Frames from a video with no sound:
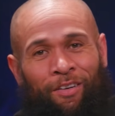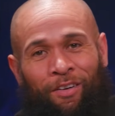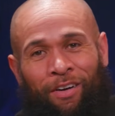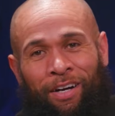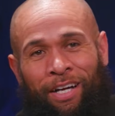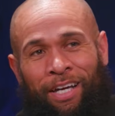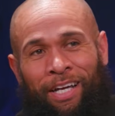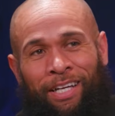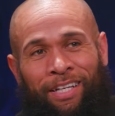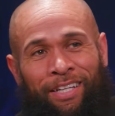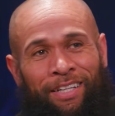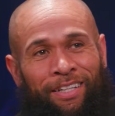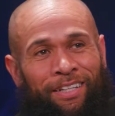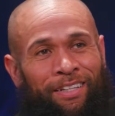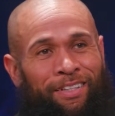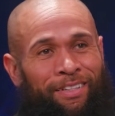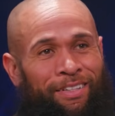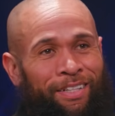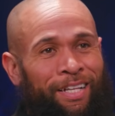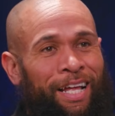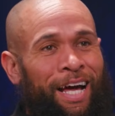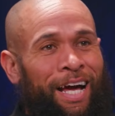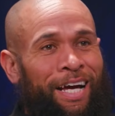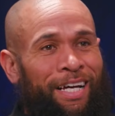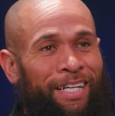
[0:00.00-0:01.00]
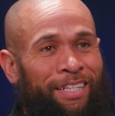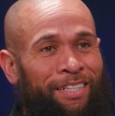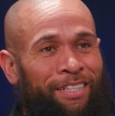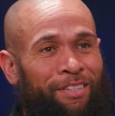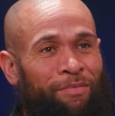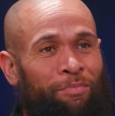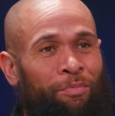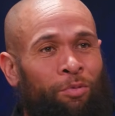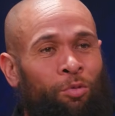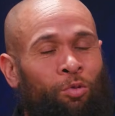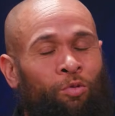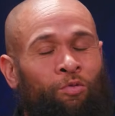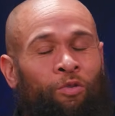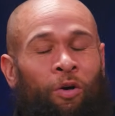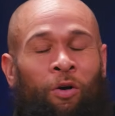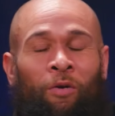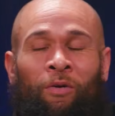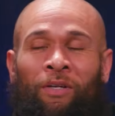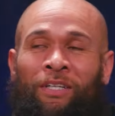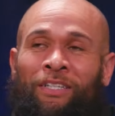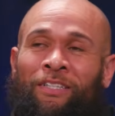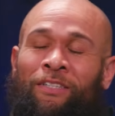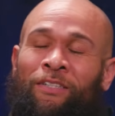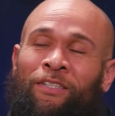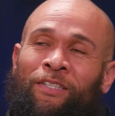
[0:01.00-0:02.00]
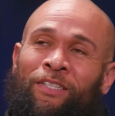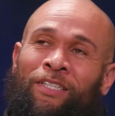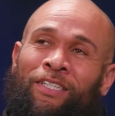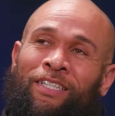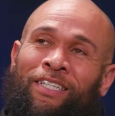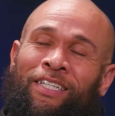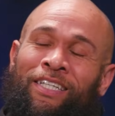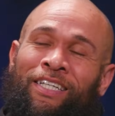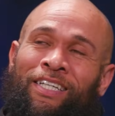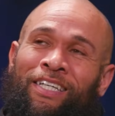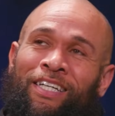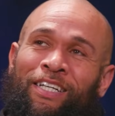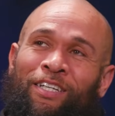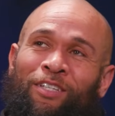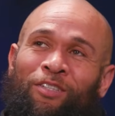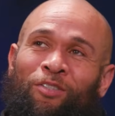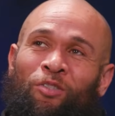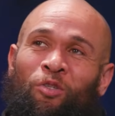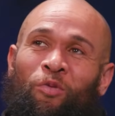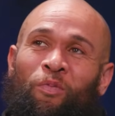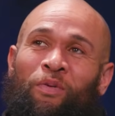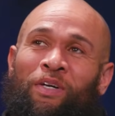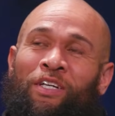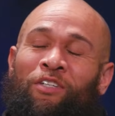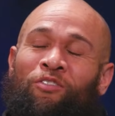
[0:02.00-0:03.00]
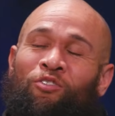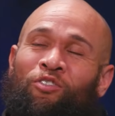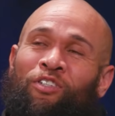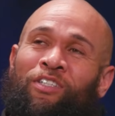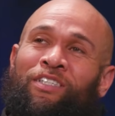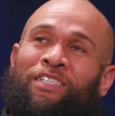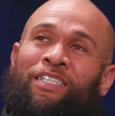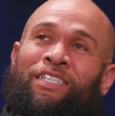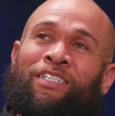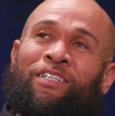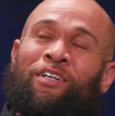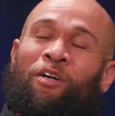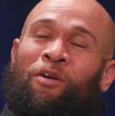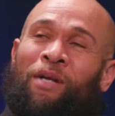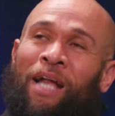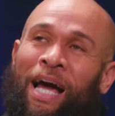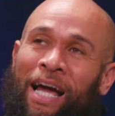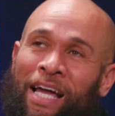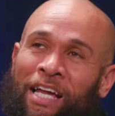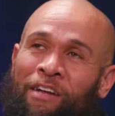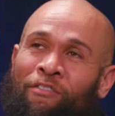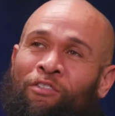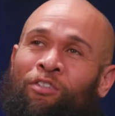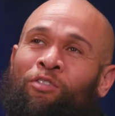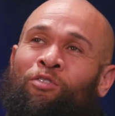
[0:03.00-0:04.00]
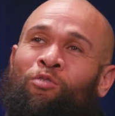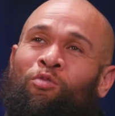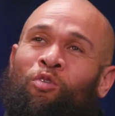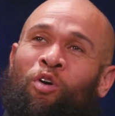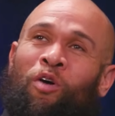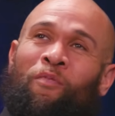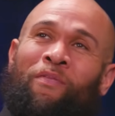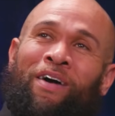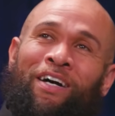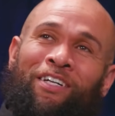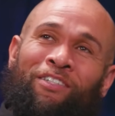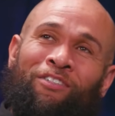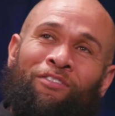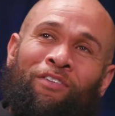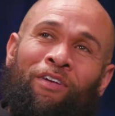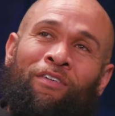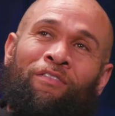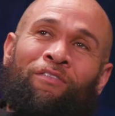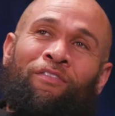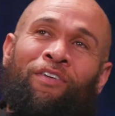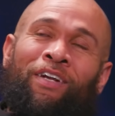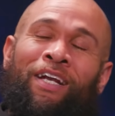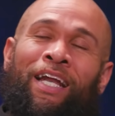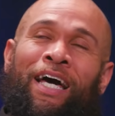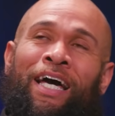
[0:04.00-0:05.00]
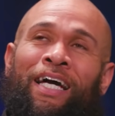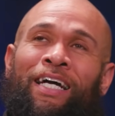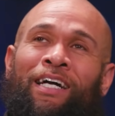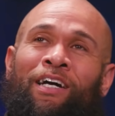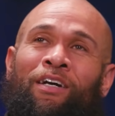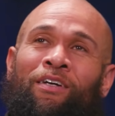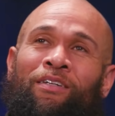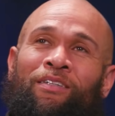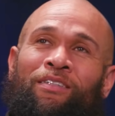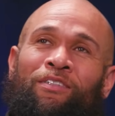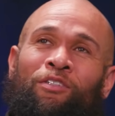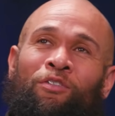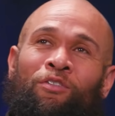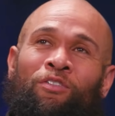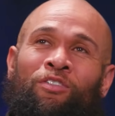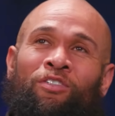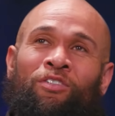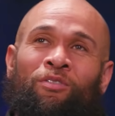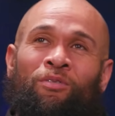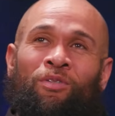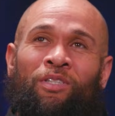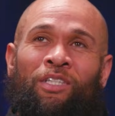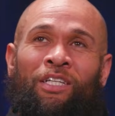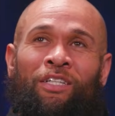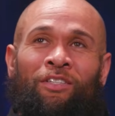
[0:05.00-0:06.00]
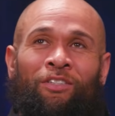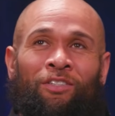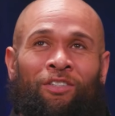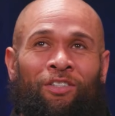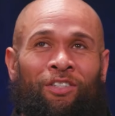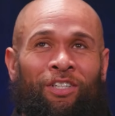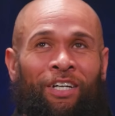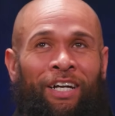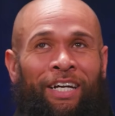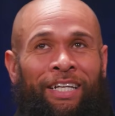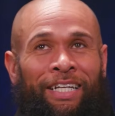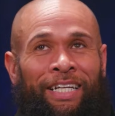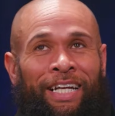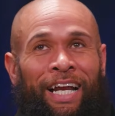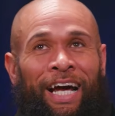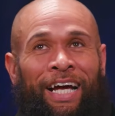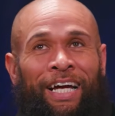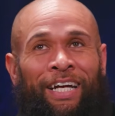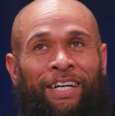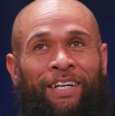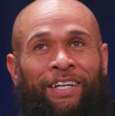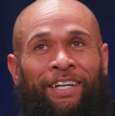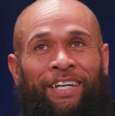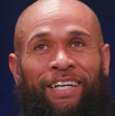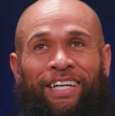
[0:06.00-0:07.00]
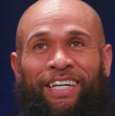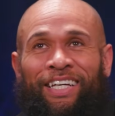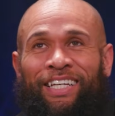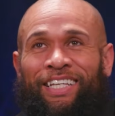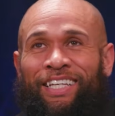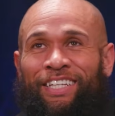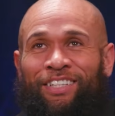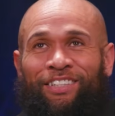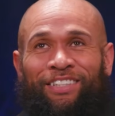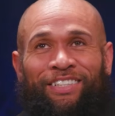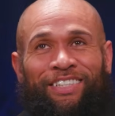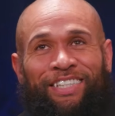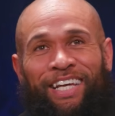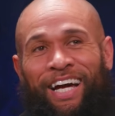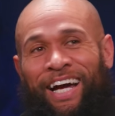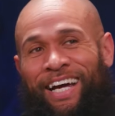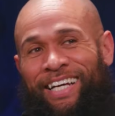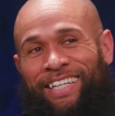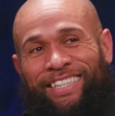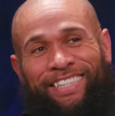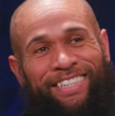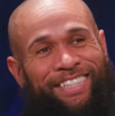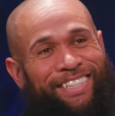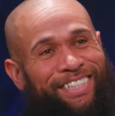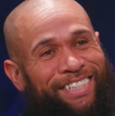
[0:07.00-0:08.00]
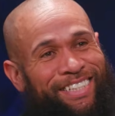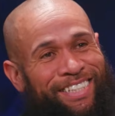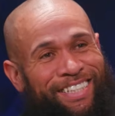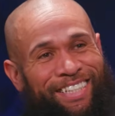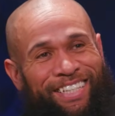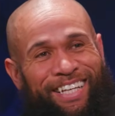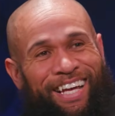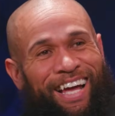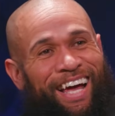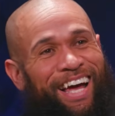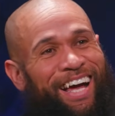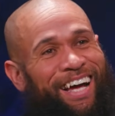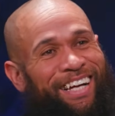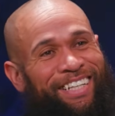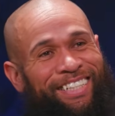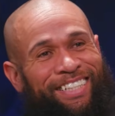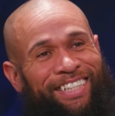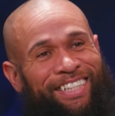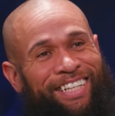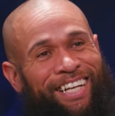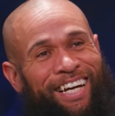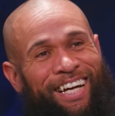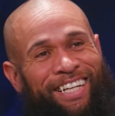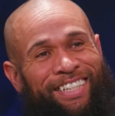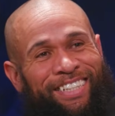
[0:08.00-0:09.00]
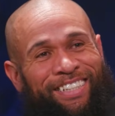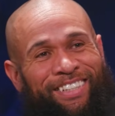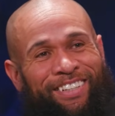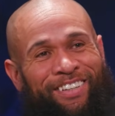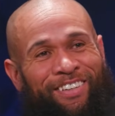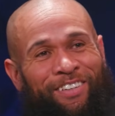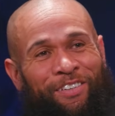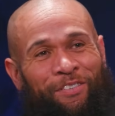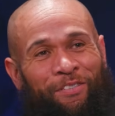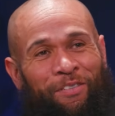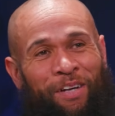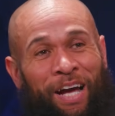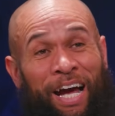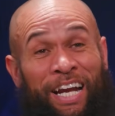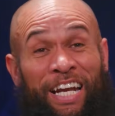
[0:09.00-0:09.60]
I got to get like this ball rolling. Super interesting, you know, like hearing you talk about strength and like you're seeing your journey, like it just ties hand in hand, you know.